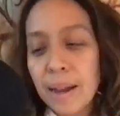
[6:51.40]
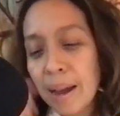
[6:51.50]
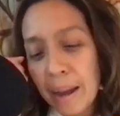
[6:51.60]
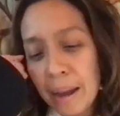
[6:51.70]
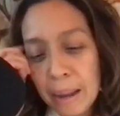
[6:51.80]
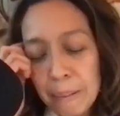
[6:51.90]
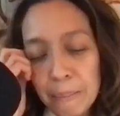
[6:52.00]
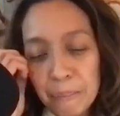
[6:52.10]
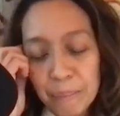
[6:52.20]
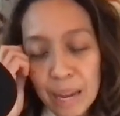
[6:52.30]

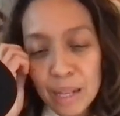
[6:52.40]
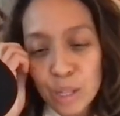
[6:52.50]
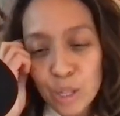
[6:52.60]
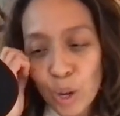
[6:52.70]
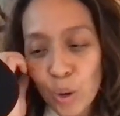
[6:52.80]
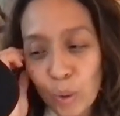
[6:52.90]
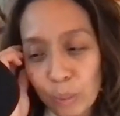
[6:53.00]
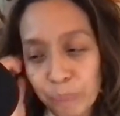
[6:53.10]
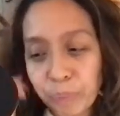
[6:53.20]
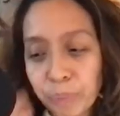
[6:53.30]
Um, and
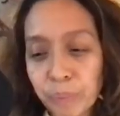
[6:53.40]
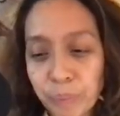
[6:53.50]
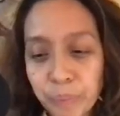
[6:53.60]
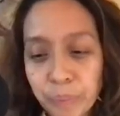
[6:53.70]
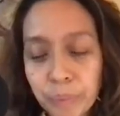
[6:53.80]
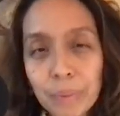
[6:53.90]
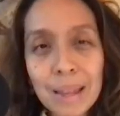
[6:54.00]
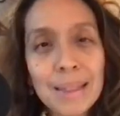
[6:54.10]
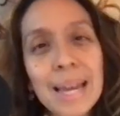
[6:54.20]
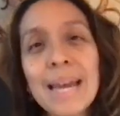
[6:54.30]
so
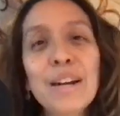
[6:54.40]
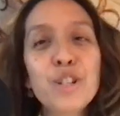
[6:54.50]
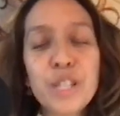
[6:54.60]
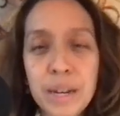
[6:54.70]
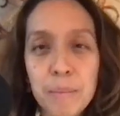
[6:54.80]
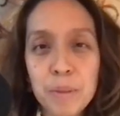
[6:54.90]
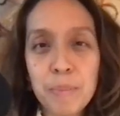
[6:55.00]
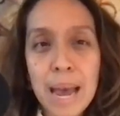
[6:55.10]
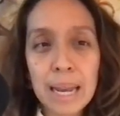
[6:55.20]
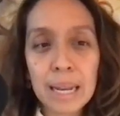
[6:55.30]
the energy comes
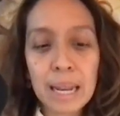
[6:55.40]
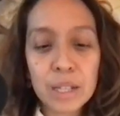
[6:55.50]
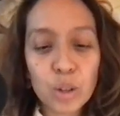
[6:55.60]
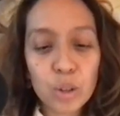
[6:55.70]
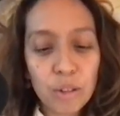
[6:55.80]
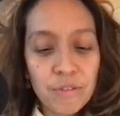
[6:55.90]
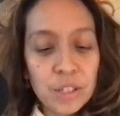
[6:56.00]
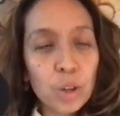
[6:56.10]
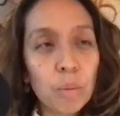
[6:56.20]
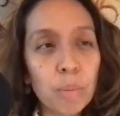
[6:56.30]
back. And so the
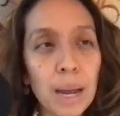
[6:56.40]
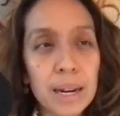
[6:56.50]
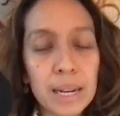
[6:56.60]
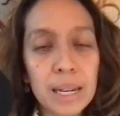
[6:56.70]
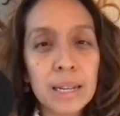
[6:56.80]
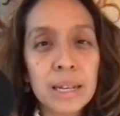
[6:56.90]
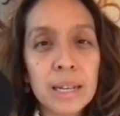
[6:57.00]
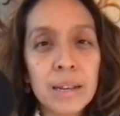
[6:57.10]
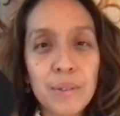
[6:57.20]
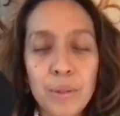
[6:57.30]
physical body,
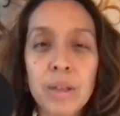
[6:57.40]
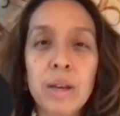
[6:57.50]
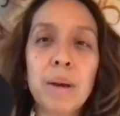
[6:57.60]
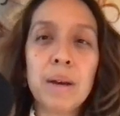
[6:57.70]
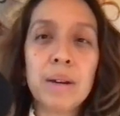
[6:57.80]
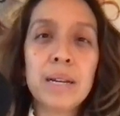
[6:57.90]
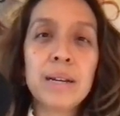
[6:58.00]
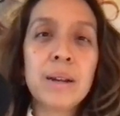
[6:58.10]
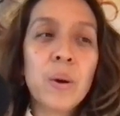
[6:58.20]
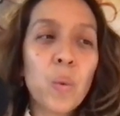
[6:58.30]
if you think about it,
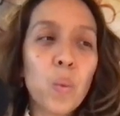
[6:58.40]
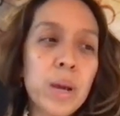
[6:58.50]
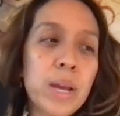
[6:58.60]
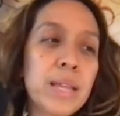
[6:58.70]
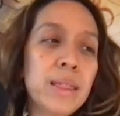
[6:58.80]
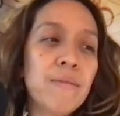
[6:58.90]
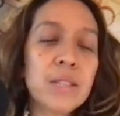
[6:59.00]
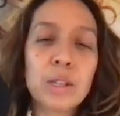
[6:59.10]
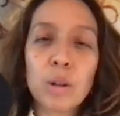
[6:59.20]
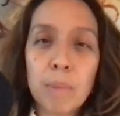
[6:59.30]
when the
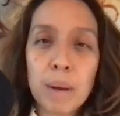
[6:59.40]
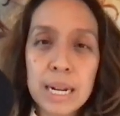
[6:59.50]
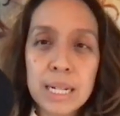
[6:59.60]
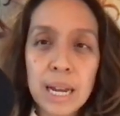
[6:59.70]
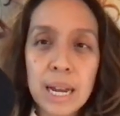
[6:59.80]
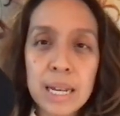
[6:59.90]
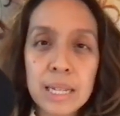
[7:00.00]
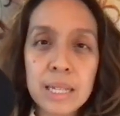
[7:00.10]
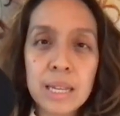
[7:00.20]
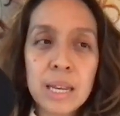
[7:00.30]
physical body
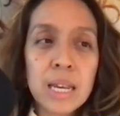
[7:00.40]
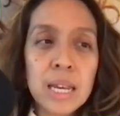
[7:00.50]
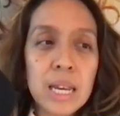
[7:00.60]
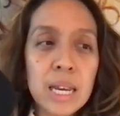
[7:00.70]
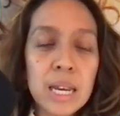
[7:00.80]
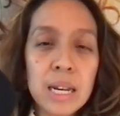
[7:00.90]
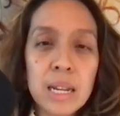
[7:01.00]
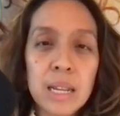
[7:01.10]
dies, it